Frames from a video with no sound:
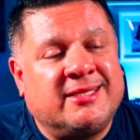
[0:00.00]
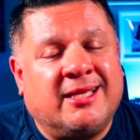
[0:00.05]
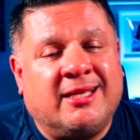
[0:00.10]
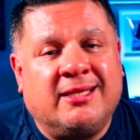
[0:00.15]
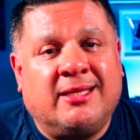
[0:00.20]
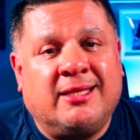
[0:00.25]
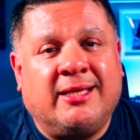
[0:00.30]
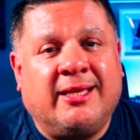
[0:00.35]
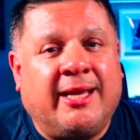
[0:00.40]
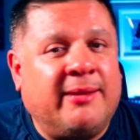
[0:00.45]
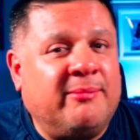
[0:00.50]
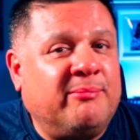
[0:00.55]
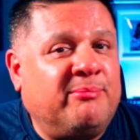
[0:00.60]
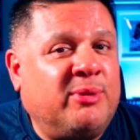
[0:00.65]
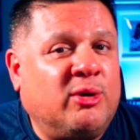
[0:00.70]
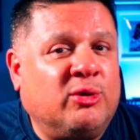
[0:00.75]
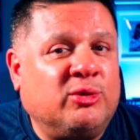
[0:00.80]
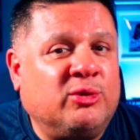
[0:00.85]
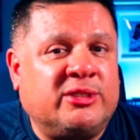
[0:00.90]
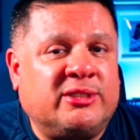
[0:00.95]
in the game
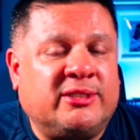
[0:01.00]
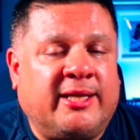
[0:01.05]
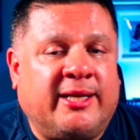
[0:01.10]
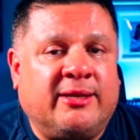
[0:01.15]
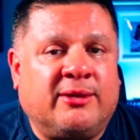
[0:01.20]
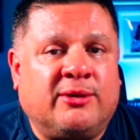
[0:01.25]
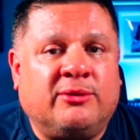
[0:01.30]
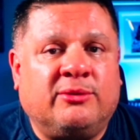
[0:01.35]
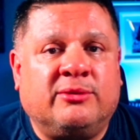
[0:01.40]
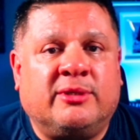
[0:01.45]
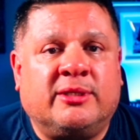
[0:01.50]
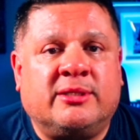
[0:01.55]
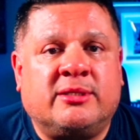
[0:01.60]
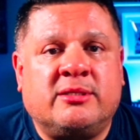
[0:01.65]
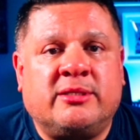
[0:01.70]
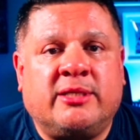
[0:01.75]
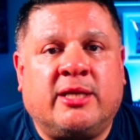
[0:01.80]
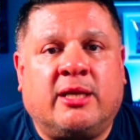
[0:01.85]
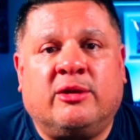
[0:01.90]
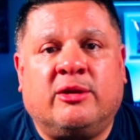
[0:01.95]
post-sale, the
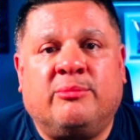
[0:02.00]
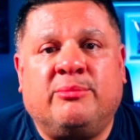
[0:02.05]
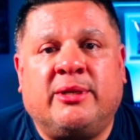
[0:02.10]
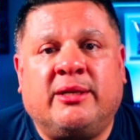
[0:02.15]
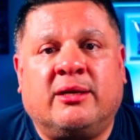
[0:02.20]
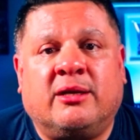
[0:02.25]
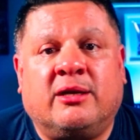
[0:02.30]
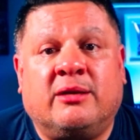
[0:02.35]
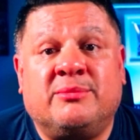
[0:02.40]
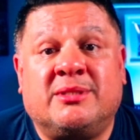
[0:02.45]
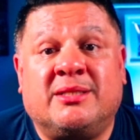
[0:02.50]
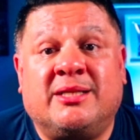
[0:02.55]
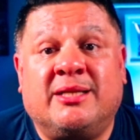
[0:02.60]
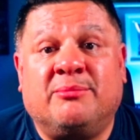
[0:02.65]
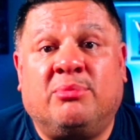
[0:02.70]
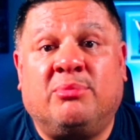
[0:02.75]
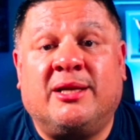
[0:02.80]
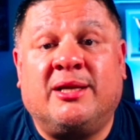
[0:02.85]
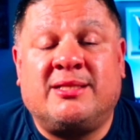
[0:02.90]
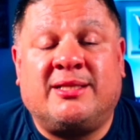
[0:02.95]
seller becomes an
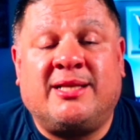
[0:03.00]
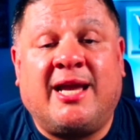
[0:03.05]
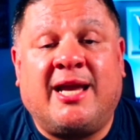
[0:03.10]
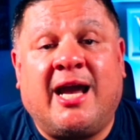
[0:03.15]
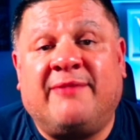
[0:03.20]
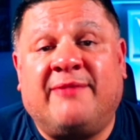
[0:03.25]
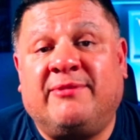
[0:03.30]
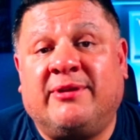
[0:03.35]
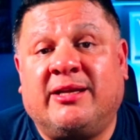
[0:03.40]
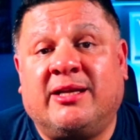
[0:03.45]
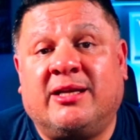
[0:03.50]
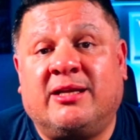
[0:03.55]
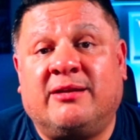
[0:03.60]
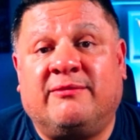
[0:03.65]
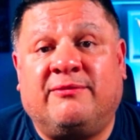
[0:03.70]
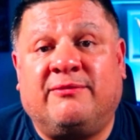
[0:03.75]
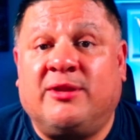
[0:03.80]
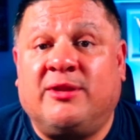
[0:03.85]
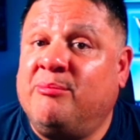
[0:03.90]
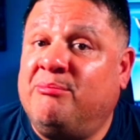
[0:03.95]
implicit advocate
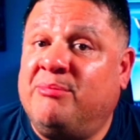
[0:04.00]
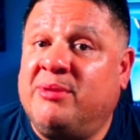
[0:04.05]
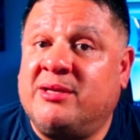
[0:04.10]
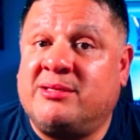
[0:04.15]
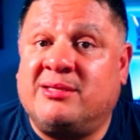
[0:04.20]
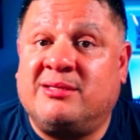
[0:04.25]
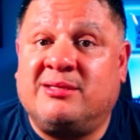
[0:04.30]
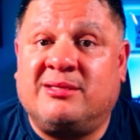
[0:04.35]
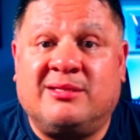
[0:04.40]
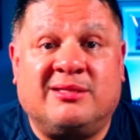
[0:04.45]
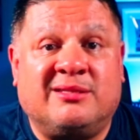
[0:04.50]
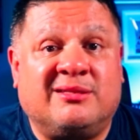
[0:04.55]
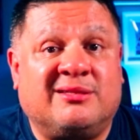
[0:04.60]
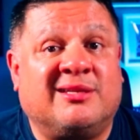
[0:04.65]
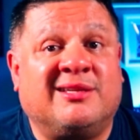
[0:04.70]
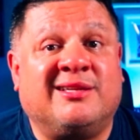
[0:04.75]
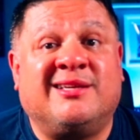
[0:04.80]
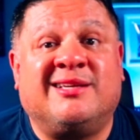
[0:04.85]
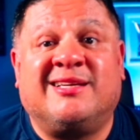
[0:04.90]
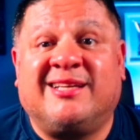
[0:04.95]
for the business's
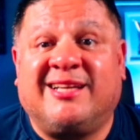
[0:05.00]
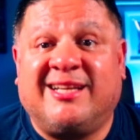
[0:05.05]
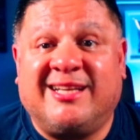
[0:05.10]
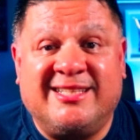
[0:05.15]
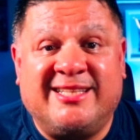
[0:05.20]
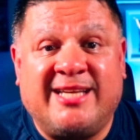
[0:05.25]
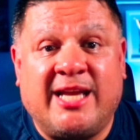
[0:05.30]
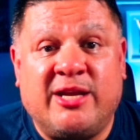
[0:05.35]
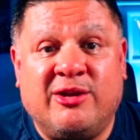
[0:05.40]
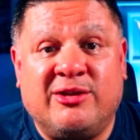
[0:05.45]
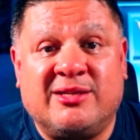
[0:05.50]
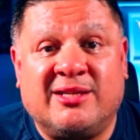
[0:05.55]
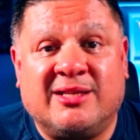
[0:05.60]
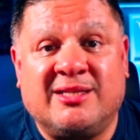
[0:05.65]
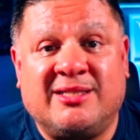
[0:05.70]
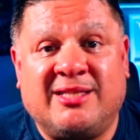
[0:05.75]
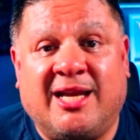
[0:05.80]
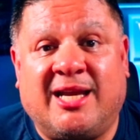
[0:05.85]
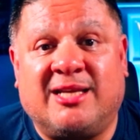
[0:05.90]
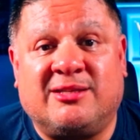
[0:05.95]
continued
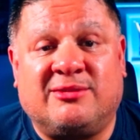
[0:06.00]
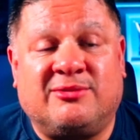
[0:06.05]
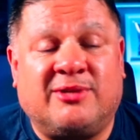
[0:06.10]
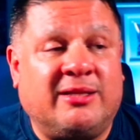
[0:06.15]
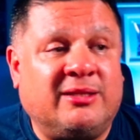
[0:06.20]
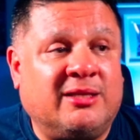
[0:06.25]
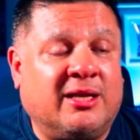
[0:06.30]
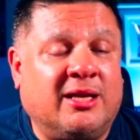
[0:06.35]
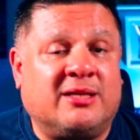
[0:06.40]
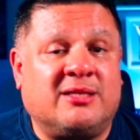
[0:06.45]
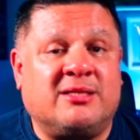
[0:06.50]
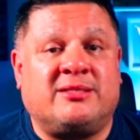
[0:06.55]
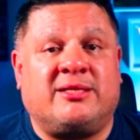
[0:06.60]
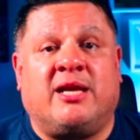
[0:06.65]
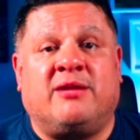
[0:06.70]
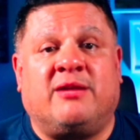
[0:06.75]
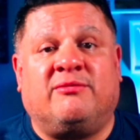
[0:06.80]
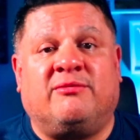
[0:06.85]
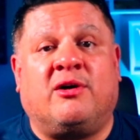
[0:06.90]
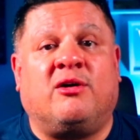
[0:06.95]
success, right? They're going to stay
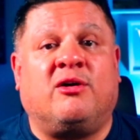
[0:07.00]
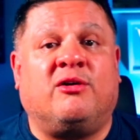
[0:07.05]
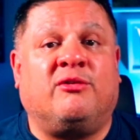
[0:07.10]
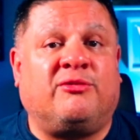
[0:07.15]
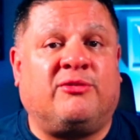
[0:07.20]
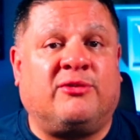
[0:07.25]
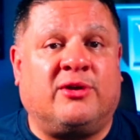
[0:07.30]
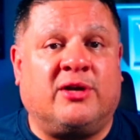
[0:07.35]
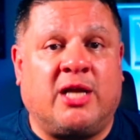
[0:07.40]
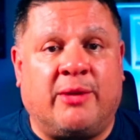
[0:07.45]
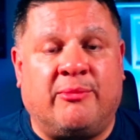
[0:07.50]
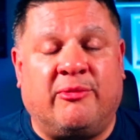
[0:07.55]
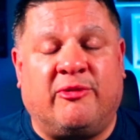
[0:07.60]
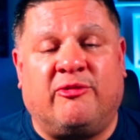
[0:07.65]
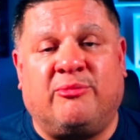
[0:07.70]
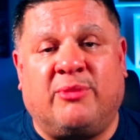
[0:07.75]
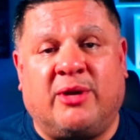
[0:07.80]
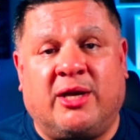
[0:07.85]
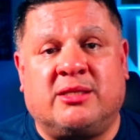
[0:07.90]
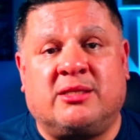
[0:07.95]
involved for a number of
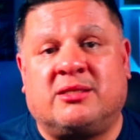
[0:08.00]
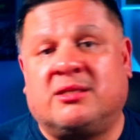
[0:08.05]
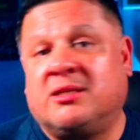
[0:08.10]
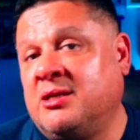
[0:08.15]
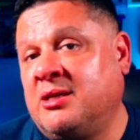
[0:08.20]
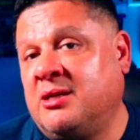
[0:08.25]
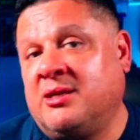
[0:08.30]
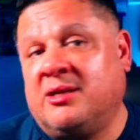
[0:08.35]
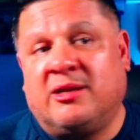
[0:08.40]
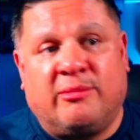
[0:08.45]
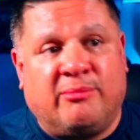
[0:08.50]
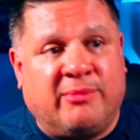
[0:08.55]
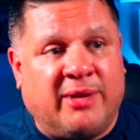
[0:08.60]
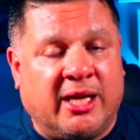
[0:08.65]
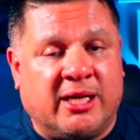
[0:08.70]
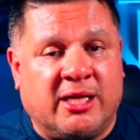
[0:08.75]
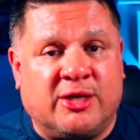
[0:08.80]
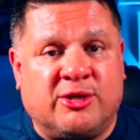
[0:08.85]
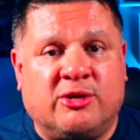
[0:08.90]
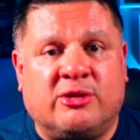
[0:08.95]
months,
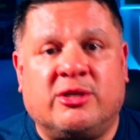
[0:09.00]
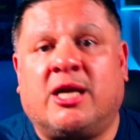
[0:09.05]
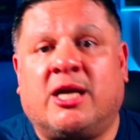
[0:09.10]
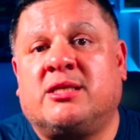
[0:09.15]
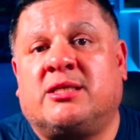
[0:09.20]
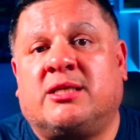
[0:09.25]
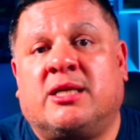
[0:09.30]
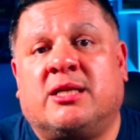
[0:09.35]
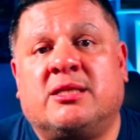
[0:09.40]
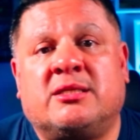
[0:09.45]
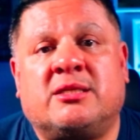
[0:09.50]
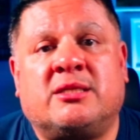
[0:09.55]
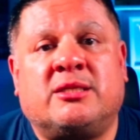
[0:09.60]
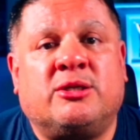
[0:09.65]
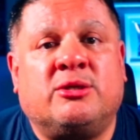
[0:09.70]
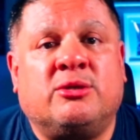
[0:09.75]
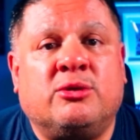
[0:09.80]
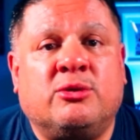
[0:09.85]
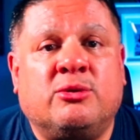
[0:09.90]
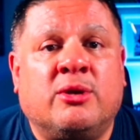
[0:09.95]
making introductions
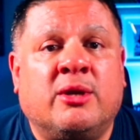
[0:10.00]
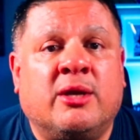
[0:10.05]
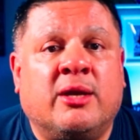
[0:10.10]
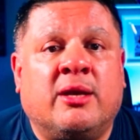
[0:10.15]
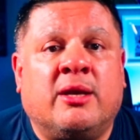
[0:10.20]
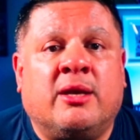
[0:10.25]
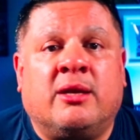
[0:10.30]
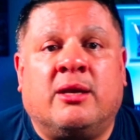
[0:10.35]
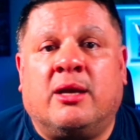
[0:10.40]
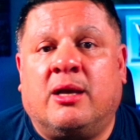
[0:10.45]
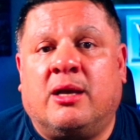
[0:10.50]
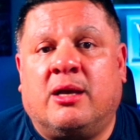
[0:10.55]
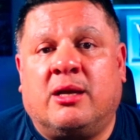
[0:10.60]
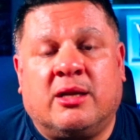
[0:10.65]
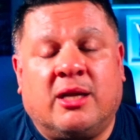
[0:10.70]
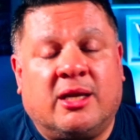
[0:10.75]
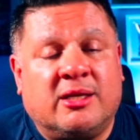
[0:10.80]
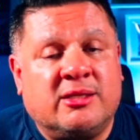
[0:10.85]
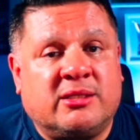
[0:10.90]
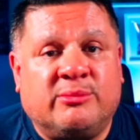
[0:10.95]
to
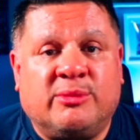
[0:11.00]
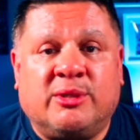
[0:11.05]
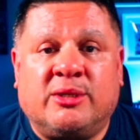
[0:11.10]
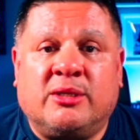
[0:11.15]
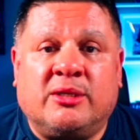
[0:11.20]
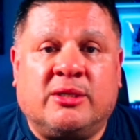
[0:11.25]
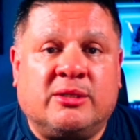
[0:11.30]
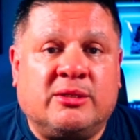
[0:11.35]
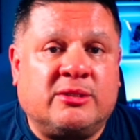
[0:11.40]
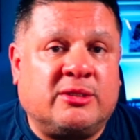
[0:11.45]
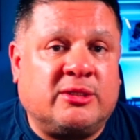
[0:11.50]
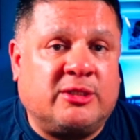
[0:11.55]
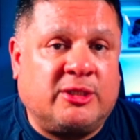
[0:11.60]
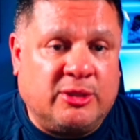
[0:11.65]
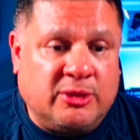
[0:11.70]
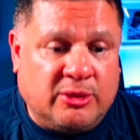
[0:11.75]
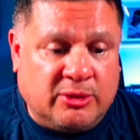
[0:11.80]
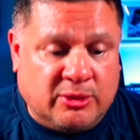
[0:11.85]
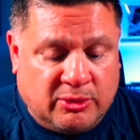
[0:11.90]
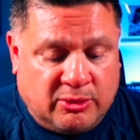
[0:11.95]
customers
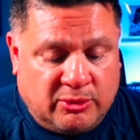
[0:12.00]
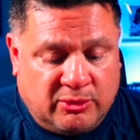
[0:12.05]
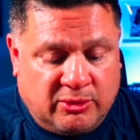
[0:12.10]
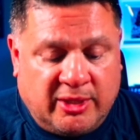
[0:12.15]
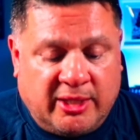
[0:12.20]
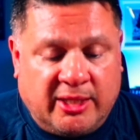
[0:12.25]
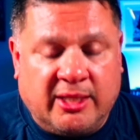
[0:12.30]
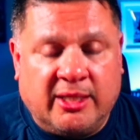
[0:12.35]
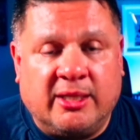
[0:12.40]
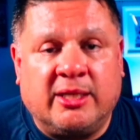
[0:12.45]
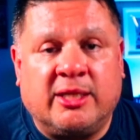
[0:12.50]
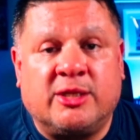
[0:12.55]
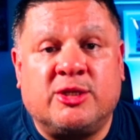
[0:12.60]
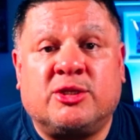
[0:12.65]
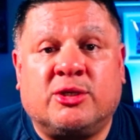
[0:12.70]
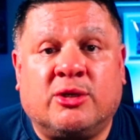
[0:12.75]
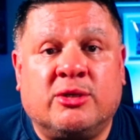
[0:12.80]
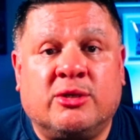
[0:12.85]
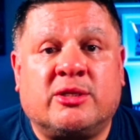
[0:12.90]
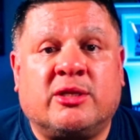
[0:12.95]
to the
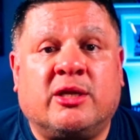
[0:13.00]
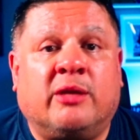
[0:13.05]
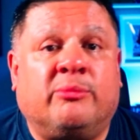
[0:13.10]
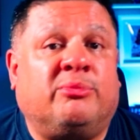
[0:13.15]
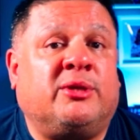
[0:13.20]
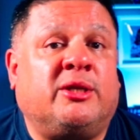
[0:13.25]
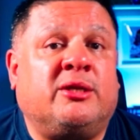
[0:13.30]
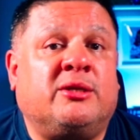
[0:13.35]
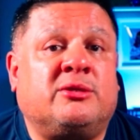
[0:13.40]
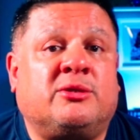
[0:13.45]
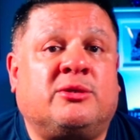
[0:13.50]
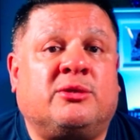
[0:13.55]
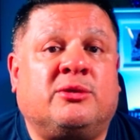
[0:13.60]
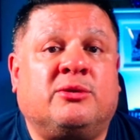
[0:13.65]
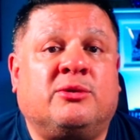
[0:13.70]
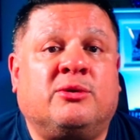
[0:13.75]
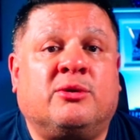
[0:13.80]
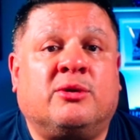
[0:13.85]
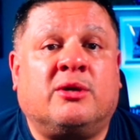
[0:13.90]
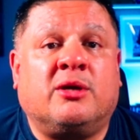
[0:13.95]
insurance companies
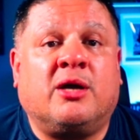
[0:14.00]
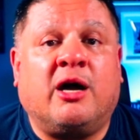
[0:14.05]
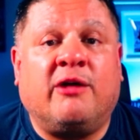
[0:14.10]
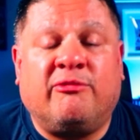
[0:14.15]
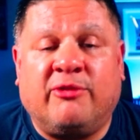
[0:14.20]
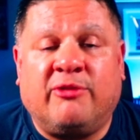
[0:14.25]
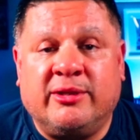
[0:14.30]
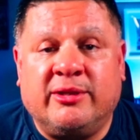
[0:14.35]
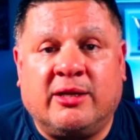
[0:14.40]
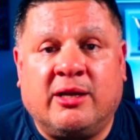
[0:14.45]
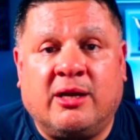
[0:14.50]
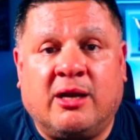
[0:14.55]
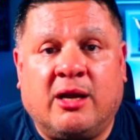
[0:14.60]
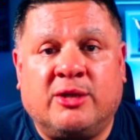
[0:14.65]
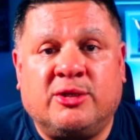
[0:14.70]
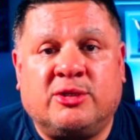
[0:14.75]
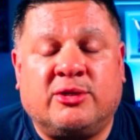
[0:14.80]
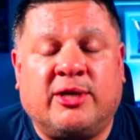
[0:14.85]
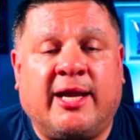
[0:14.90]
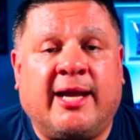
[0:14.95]
who are offering the
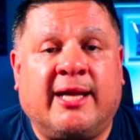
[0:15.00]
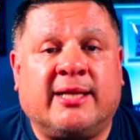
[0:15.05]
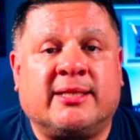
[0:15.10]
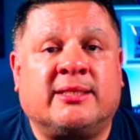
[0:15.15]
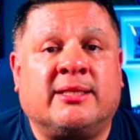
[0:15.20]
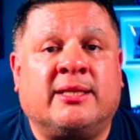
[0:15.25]
contract.